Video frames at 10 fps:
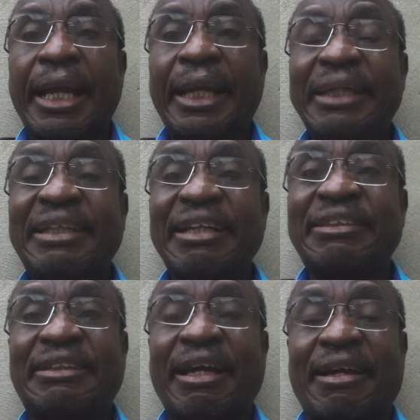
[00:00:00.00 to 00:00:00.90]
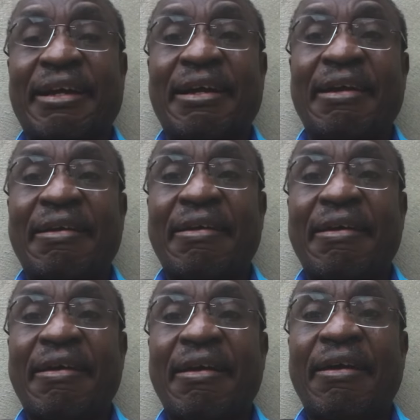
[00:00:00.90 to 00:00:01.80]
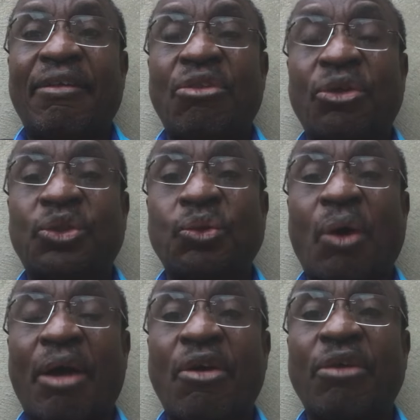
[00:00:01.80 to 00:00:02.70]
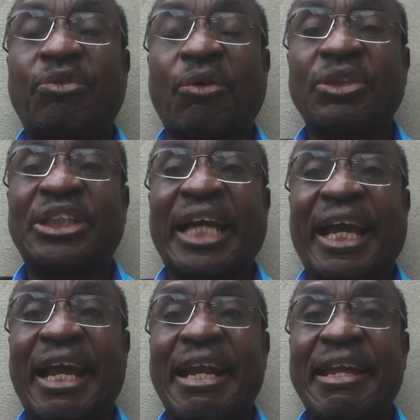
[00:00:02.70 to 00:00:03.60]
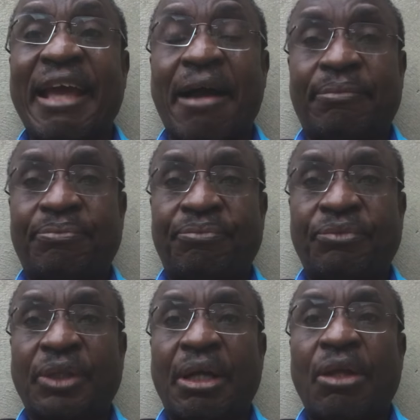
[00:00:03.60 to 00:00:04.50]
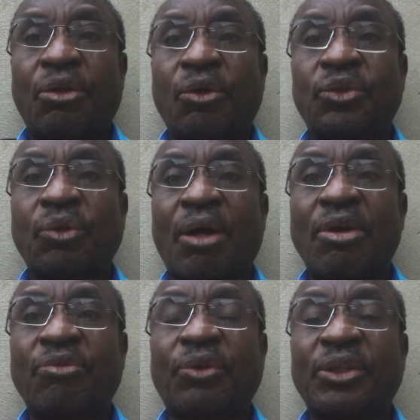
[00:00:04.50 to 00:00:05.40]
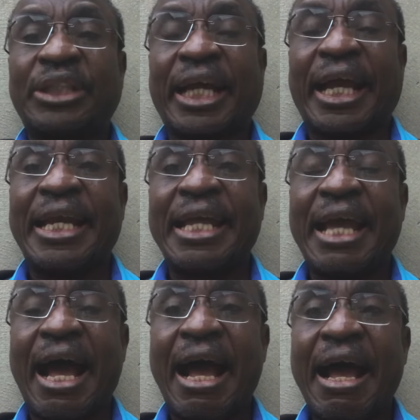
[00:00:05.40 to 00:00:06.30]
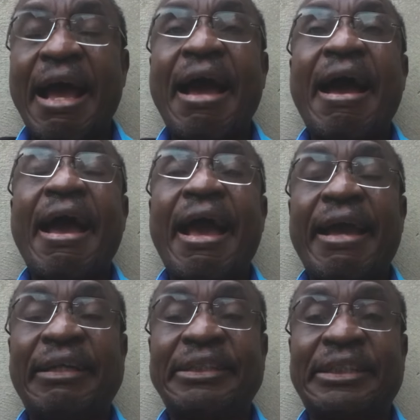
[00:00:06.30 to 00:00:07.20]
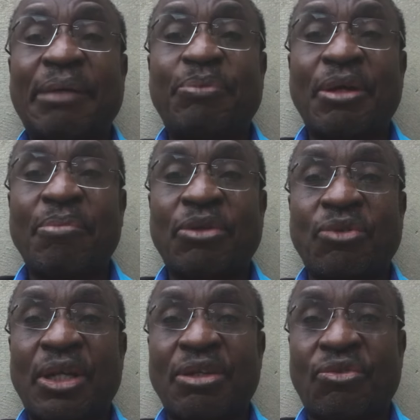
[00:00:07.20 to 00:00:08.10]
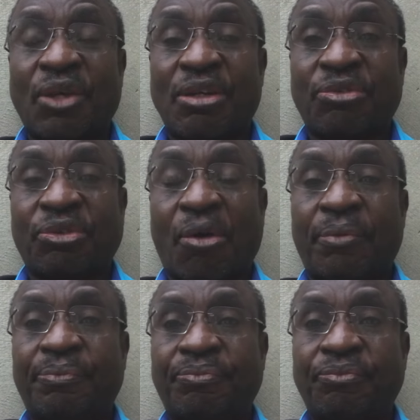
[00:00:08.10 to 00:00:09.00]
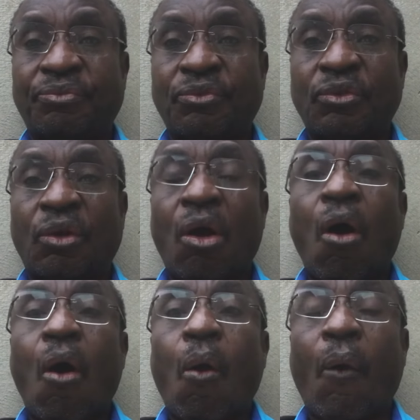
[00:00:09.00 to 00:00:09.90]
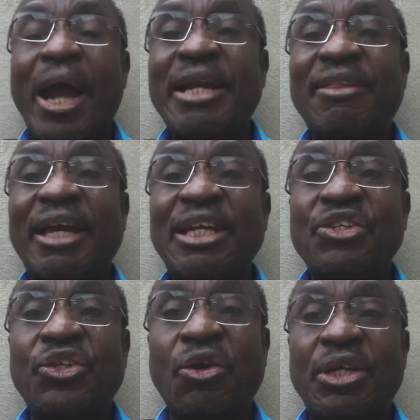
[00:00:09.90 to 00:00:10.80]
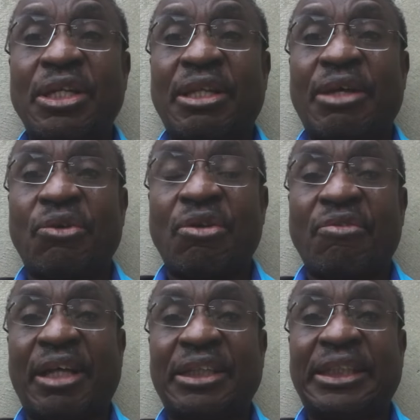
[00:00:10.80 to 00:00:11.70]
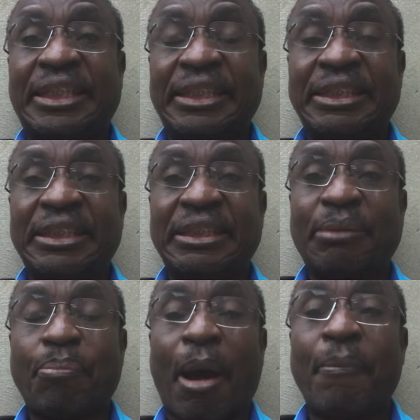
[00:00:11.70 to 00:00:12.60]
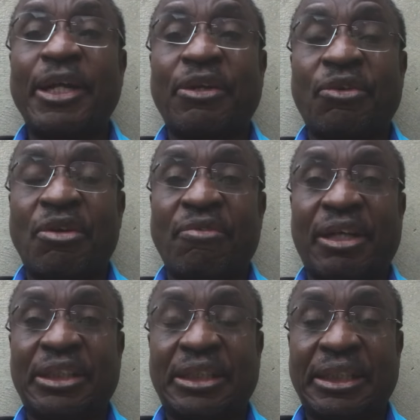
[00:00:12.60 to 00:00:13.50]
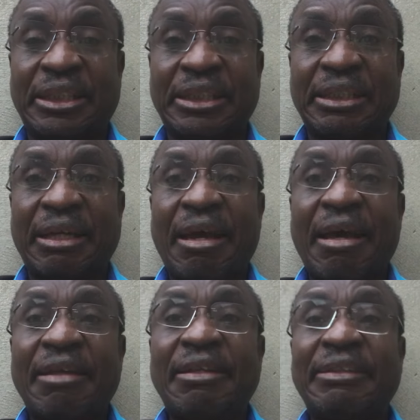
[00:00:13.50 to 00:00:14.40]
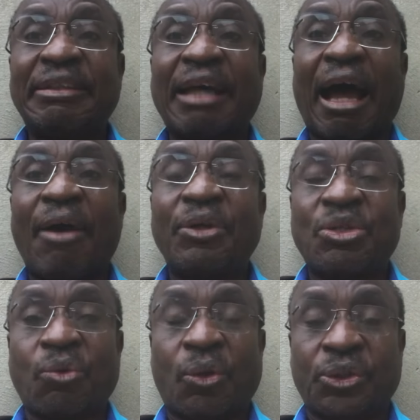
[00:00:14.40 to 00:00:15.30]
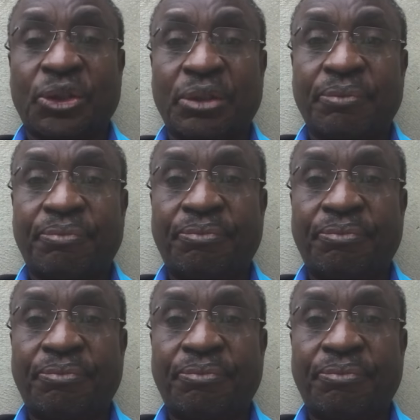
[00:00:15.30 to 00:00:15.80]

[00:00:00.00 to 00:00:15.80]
Let us take those who are going for second year. Those who are going for second year in September 2024. When they joined the universities, public universities, this is how it was.